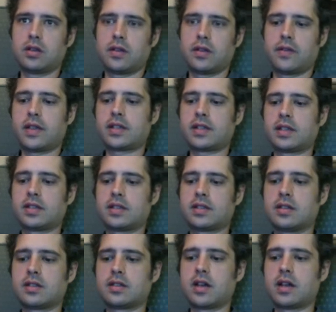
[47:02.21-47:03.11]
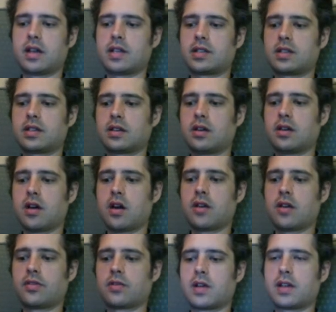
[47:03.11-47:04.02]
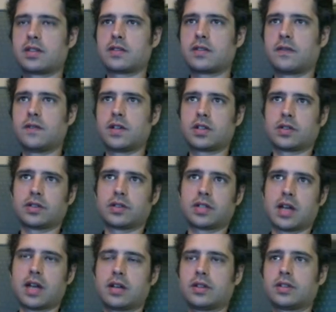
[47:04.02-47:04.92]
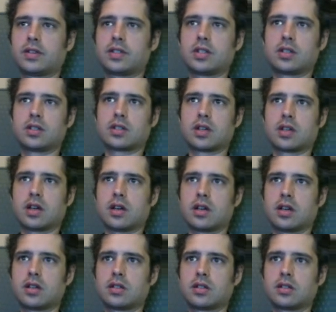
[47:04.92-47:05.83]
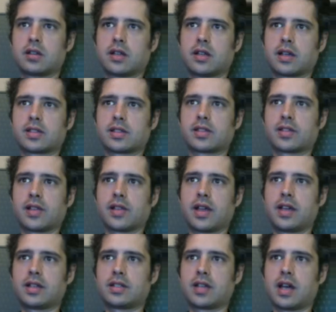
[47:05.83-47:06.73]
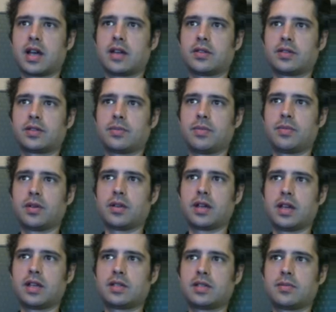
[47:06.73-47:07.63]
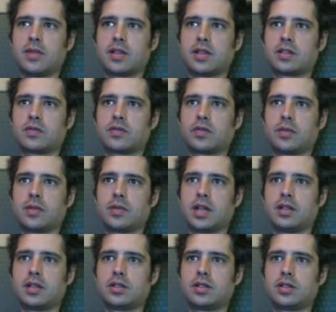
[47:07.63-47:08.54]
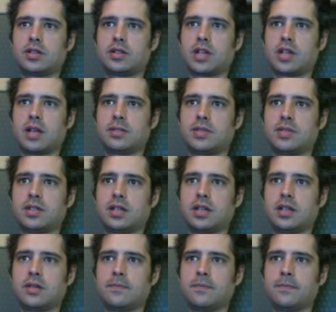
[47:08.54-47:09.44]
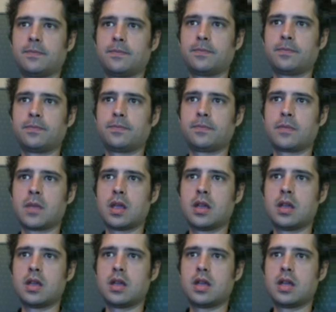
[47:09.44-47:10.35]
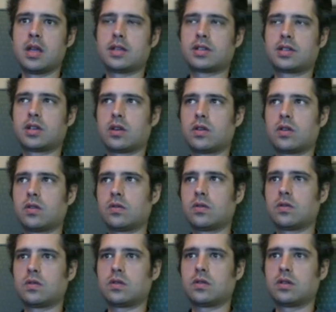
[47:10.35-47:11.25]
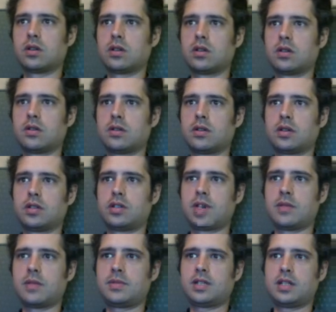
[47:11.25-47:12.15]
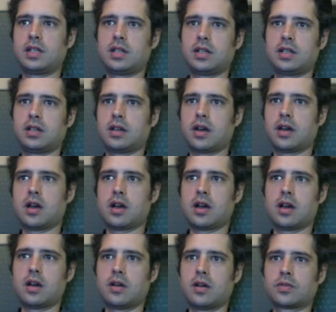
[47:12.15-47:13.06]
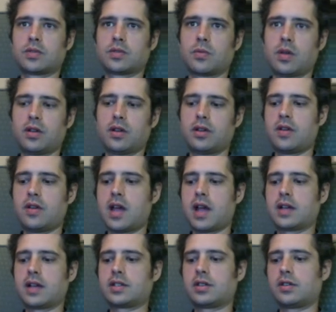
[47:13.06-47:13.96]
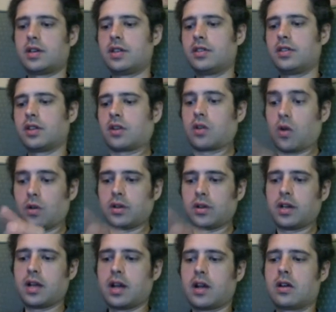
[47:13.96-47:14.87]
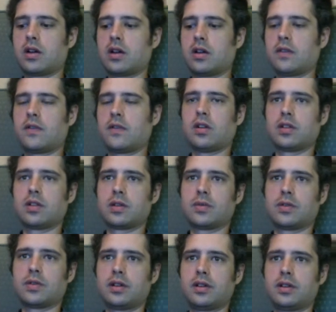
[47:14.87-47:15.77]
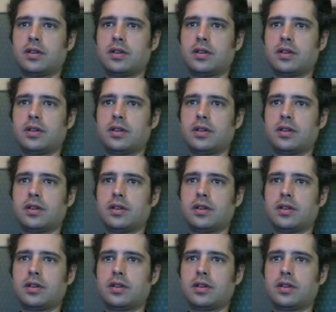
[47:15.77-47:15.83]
It's not its authorized official title, it's just like a slang title. It's Bill Hayes' Message from James Dean. And so, James Dean was a well-known actor in the golden era of Hollywood.